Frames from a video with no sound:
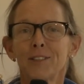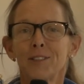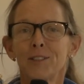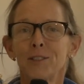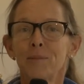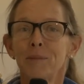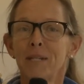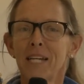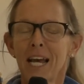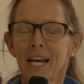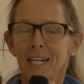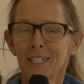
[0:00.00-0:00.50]
to
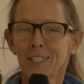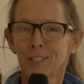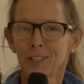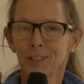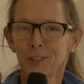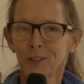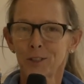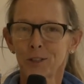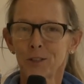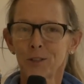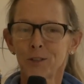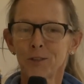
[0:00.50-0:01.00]
be asked to
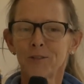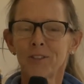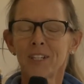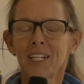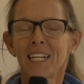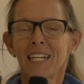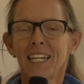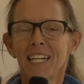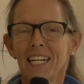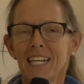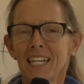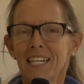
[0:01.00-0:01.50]
serve
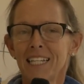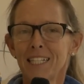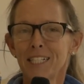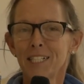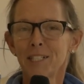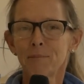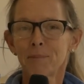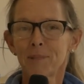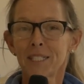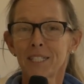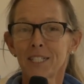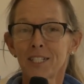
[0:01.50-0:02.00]
in this
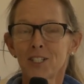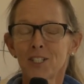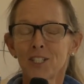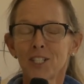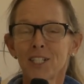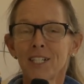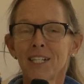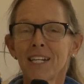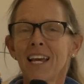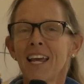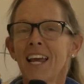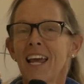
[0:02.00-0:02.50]

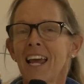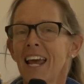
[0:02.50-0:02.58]
position,